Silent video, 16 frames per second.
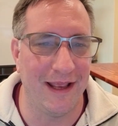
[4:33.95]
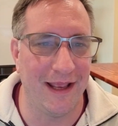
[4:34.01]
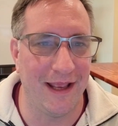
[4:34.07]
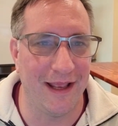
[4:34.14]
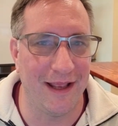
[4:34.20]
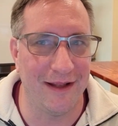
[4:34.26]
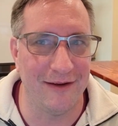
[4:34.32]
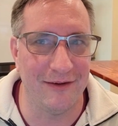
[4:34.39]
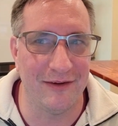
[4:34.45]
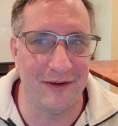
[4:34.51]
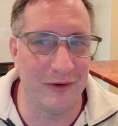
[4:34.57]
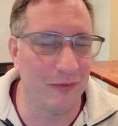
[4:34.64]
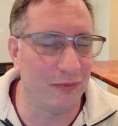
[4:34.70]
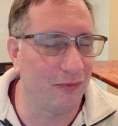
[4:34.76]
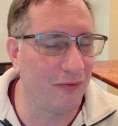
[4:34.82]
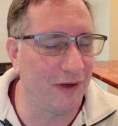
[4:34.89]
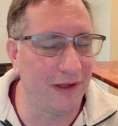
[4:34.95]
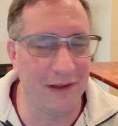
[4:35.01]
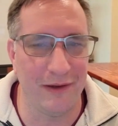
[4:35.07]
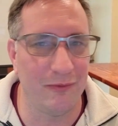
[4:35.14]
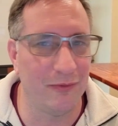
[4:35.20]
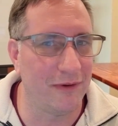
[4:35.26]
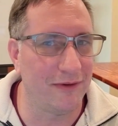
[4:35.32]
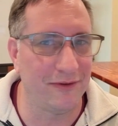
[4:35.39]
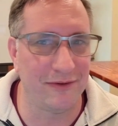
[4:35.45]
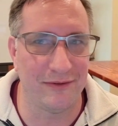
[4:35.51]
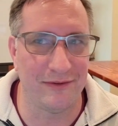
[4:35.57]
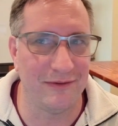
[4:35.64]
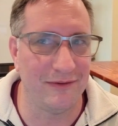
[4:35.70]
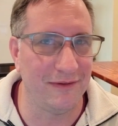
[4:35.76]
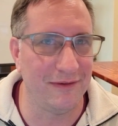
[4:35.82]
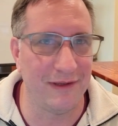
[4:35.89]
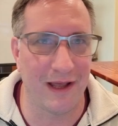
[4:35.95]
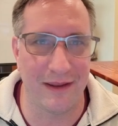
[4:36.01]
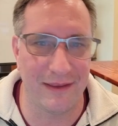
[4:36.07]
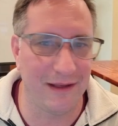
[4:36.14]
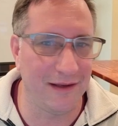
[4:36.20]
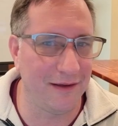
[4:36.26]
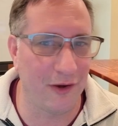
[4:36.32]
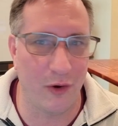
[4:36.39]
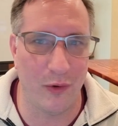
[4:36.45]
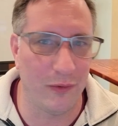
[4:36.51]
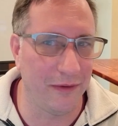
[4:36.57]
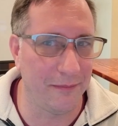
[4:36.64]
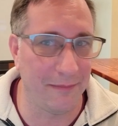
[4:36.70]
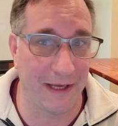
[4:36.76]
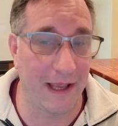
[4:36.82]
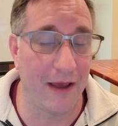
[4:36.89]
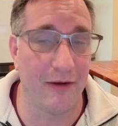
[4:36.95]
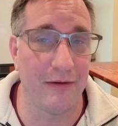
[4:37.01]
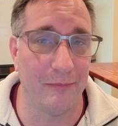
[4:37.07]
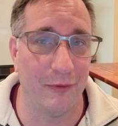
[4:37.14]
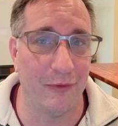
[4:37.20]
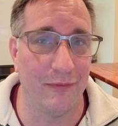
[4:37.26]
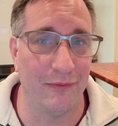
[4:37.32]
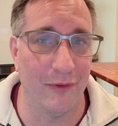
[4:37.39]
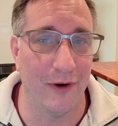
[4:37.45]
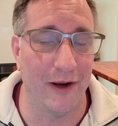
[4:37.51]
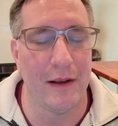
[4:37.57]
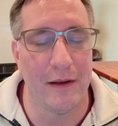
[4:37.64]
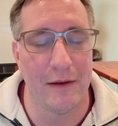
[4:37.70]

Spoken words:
And there really was nothing to hold them accountable for it.